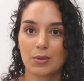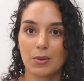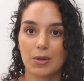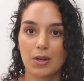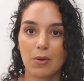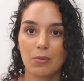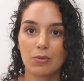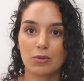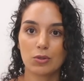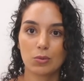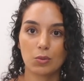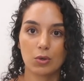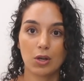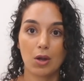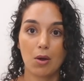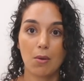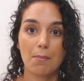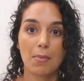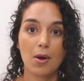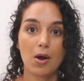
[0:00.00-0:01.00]
so I don't just want to
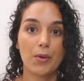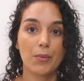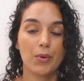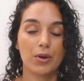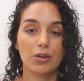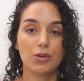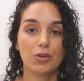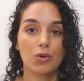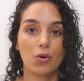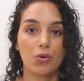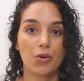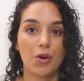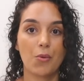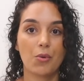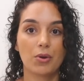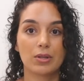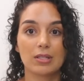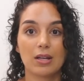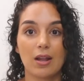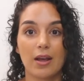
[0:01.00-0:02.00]
go and buy one and not know
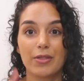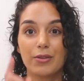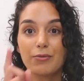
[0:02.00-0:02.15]
what it's like.